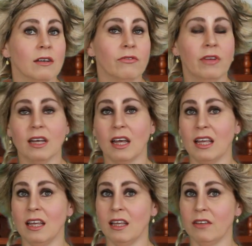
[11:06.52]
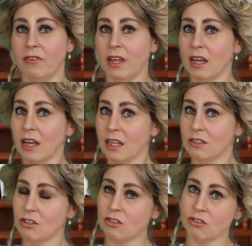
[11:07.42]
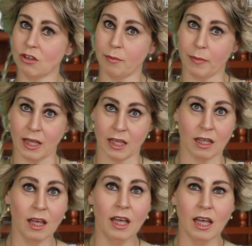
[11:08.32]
Very disturbing.